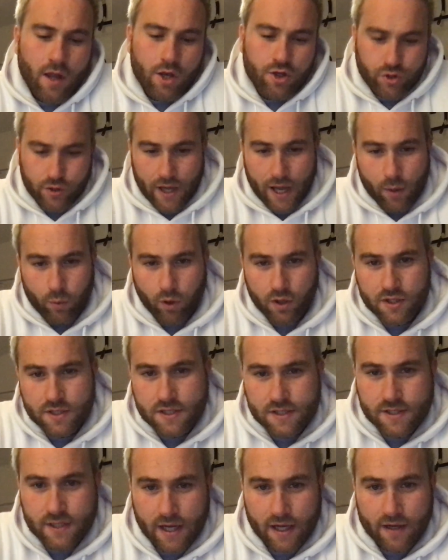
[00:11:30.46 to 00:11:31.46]
So yeah,
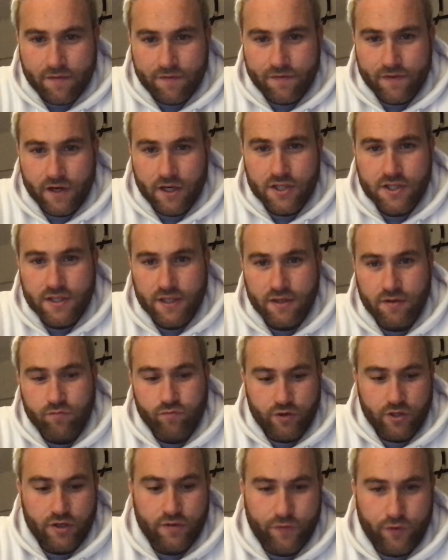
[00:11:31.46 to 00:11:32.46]
once I'd finished
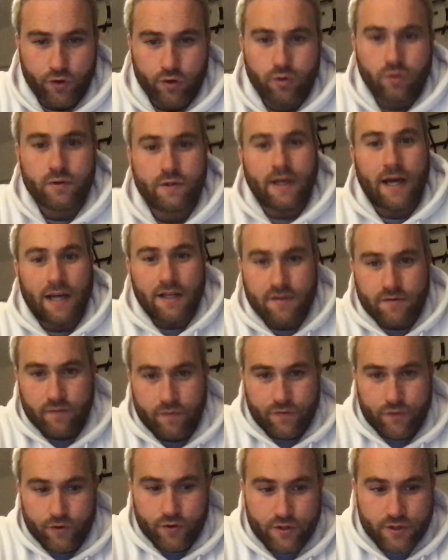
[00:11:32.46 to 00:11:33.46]
and refueled, had
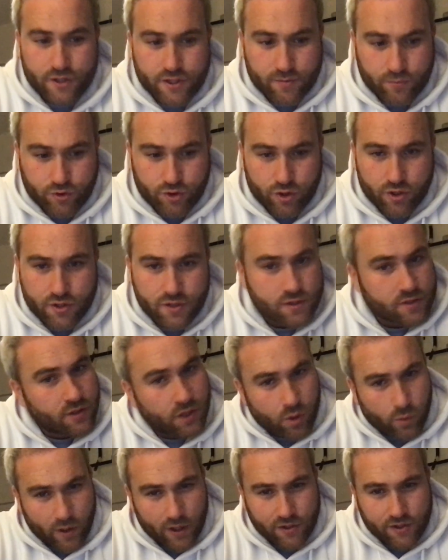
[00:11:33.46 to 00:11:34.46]
some food and some juice,
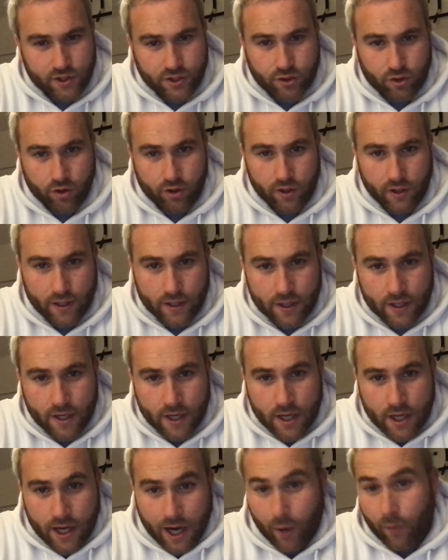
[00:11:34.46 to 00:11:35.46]
went to the toilet,
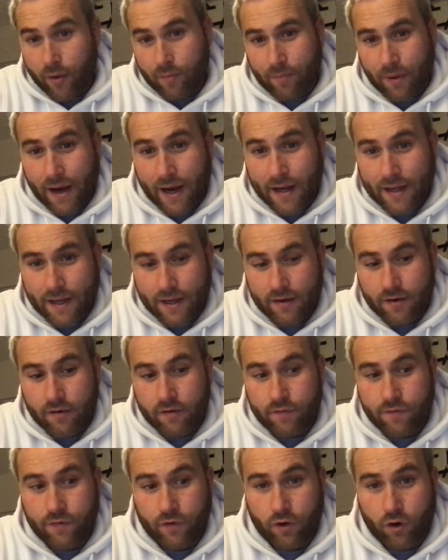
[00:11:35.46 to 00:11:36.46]
I went back
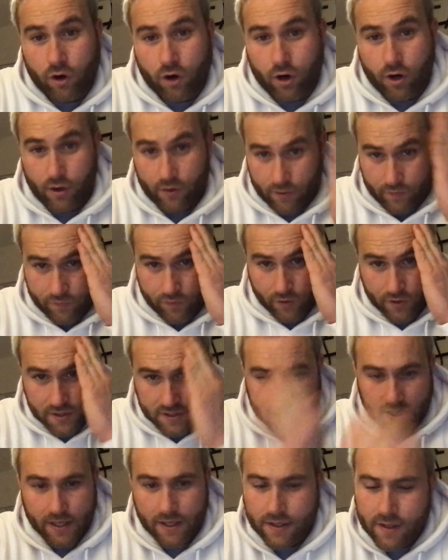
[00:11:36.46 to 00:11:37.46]
in for the front
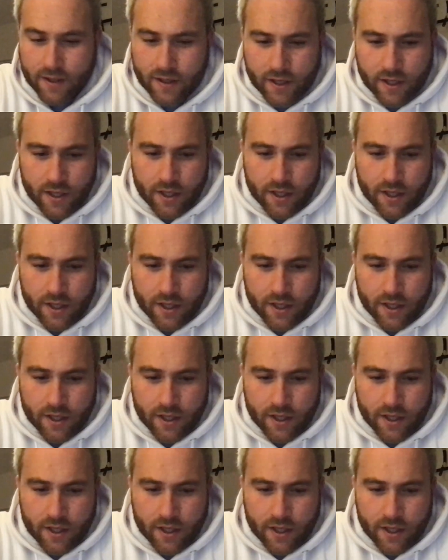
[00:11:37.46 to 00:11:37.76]
side.